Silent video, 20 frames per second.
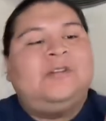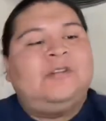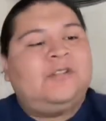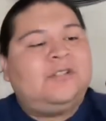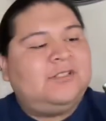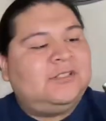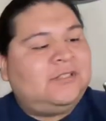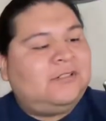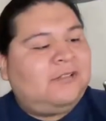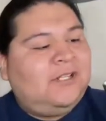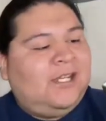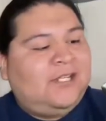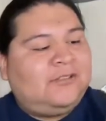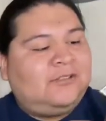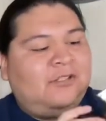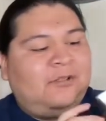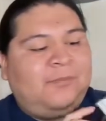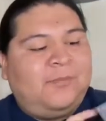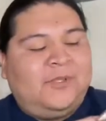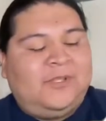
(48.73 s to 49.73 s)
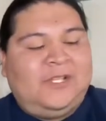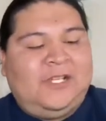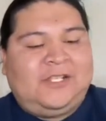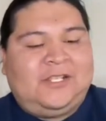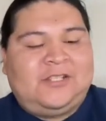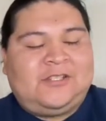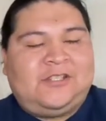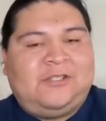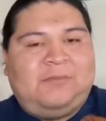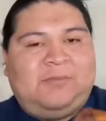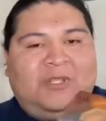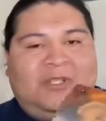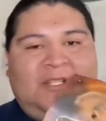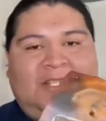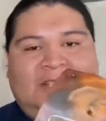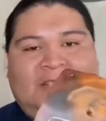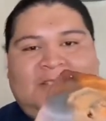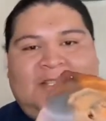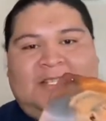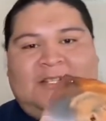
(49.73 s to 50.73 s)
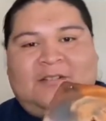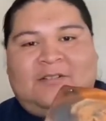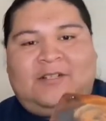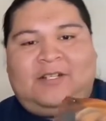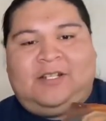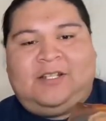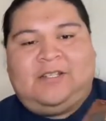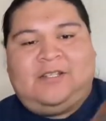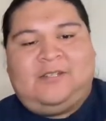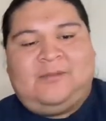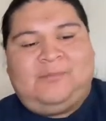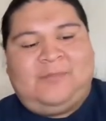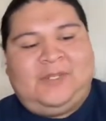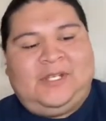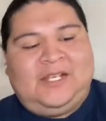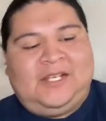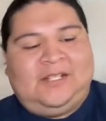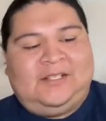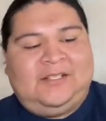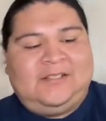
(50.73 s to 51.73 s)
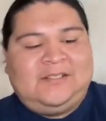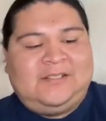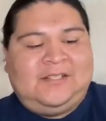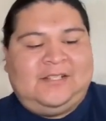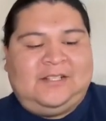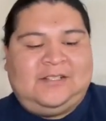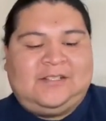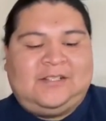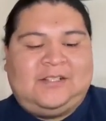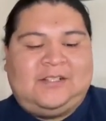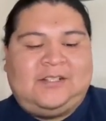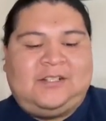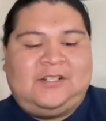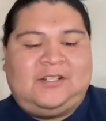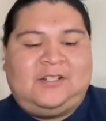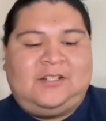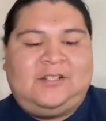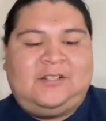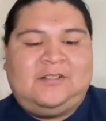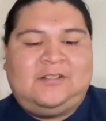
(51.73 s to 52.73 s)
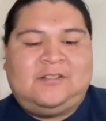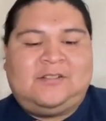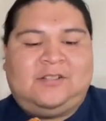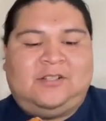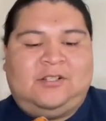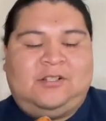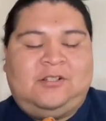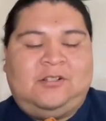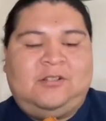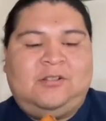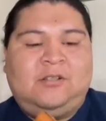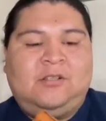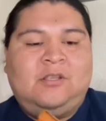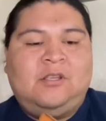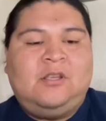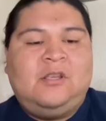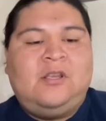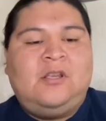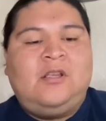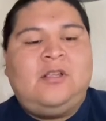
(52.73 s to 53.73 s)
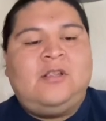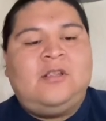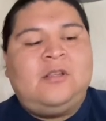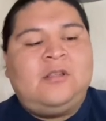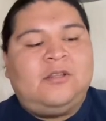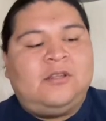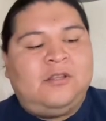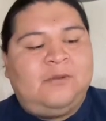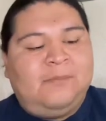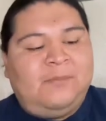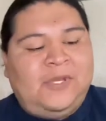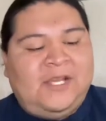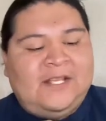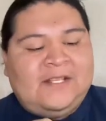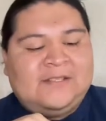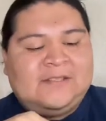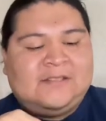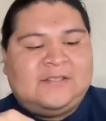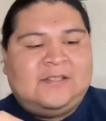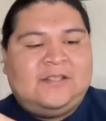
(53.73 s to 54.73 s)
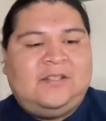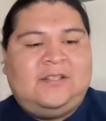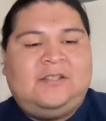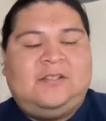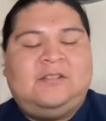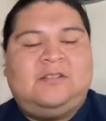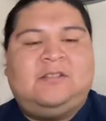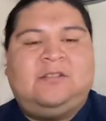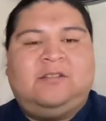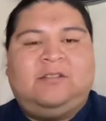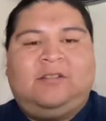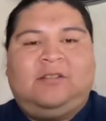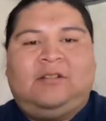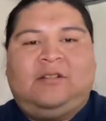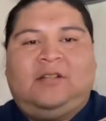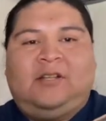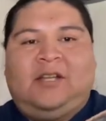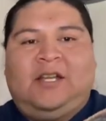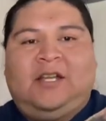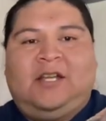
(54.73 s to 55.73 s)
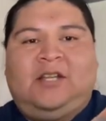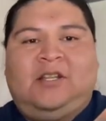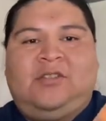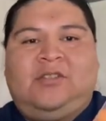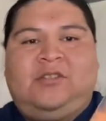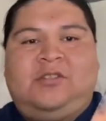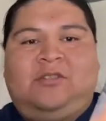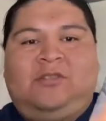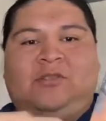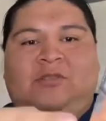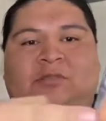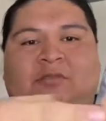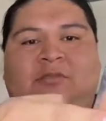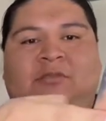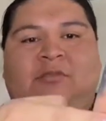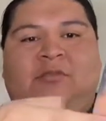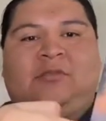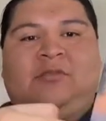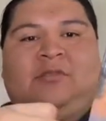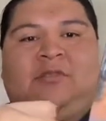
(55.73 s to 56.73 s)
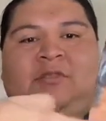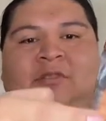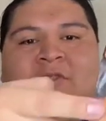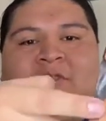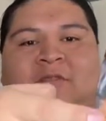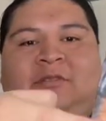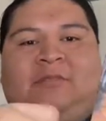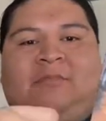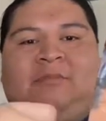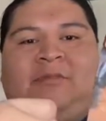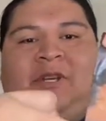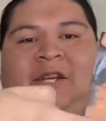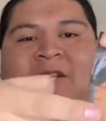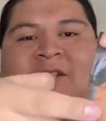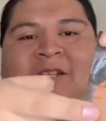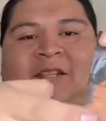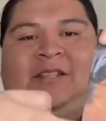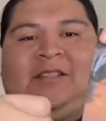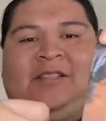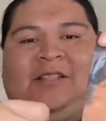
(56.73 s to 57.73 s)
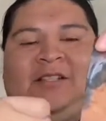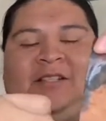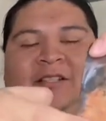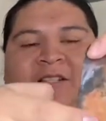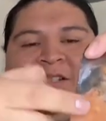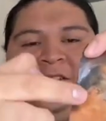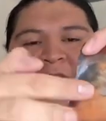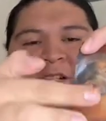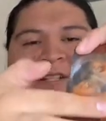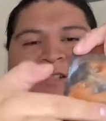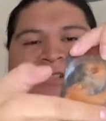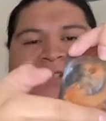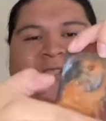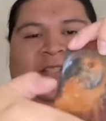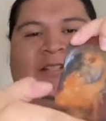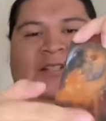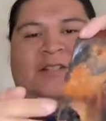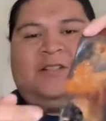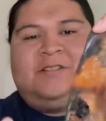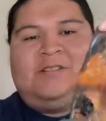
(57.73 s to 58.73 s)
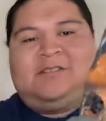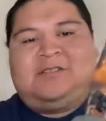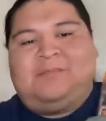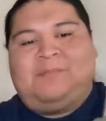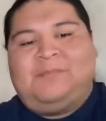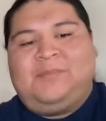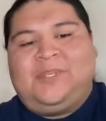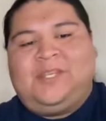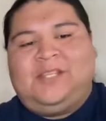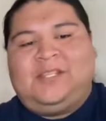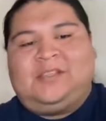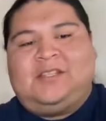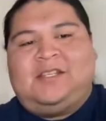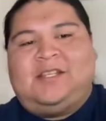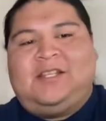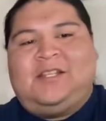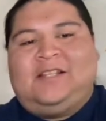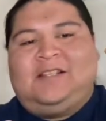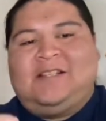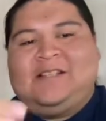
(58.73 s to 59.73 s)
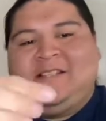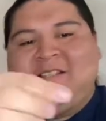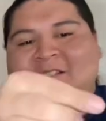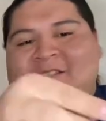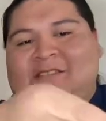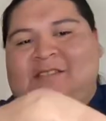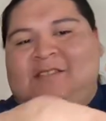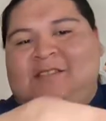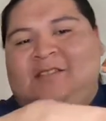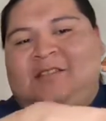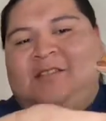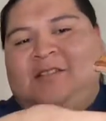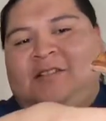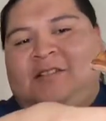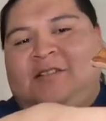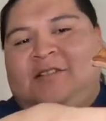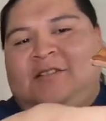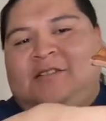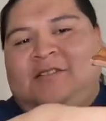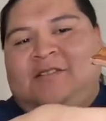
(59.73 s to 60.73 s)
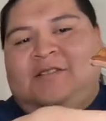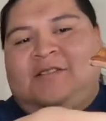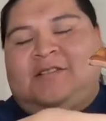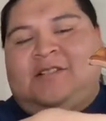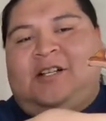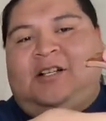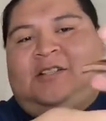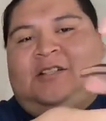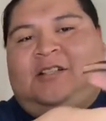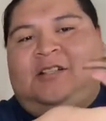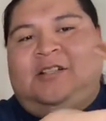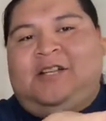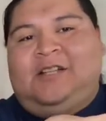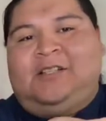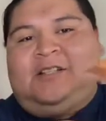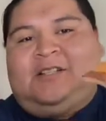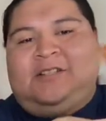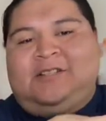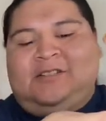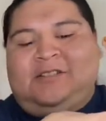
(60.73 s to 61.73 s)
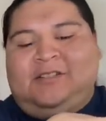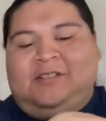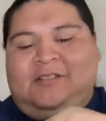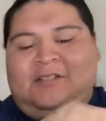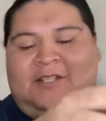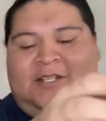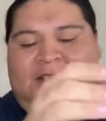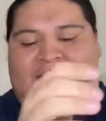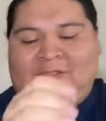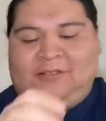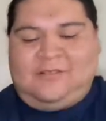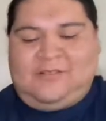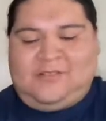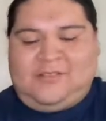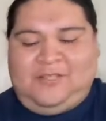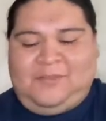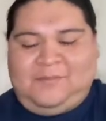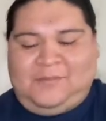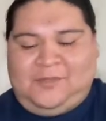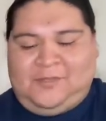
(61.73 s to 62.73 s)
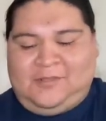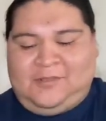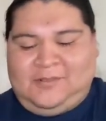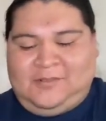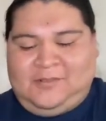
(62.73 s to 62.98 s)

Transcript: it's cracked open like it should be, like that, right? And man, these guys hurt. So the best I could do, man, look at that leather. Just beat the head. This is solid leather too. It ain't no cheapo.